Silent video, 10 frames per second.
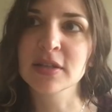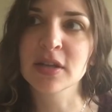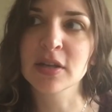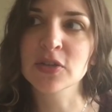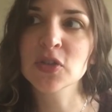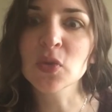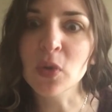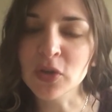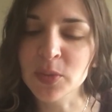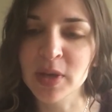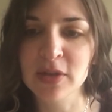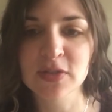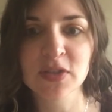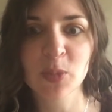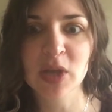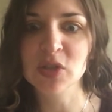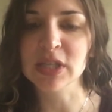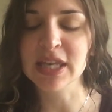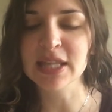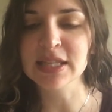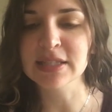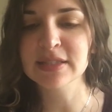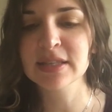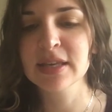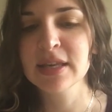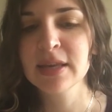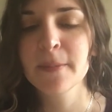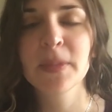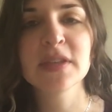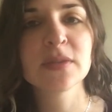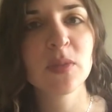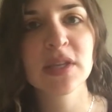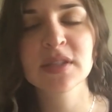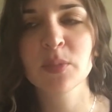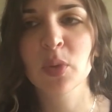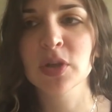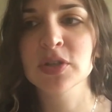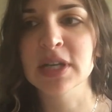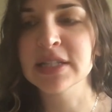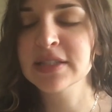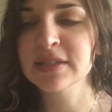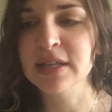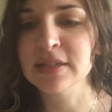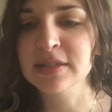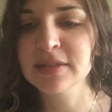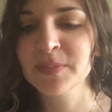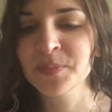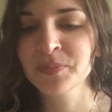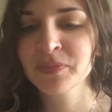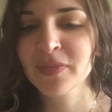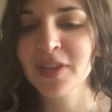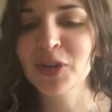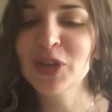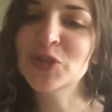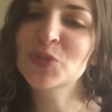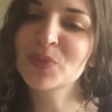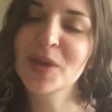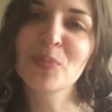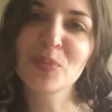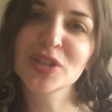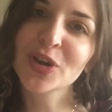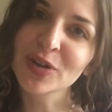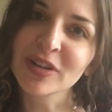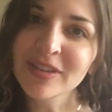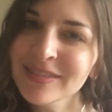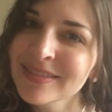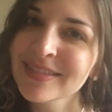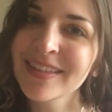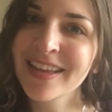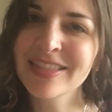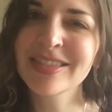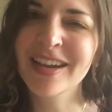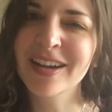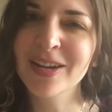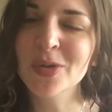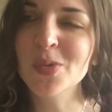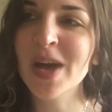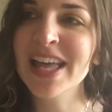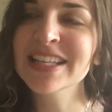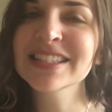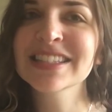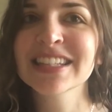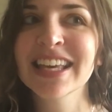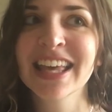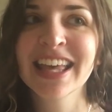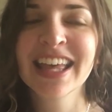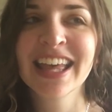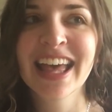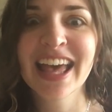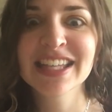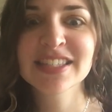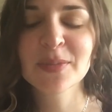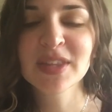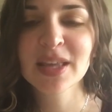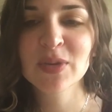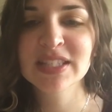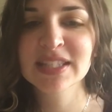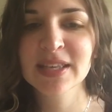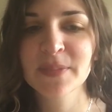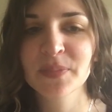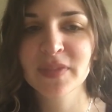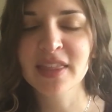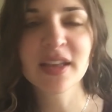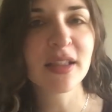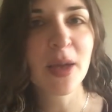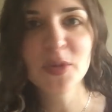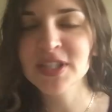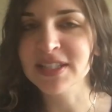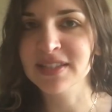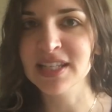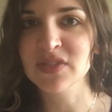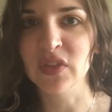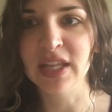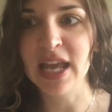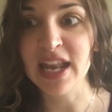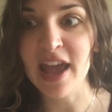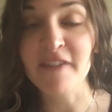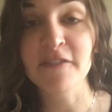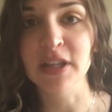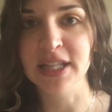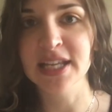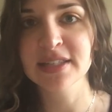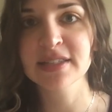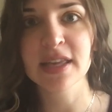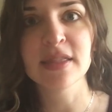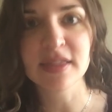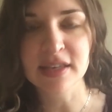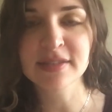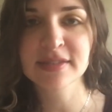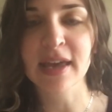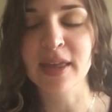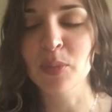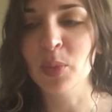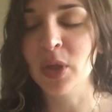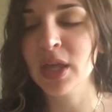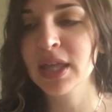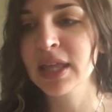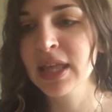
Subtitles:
and her two older brothers especially get these amazing portraits, and they're each maternal in their own ways. And something that was, I think, a lot more successful and effortless in this second book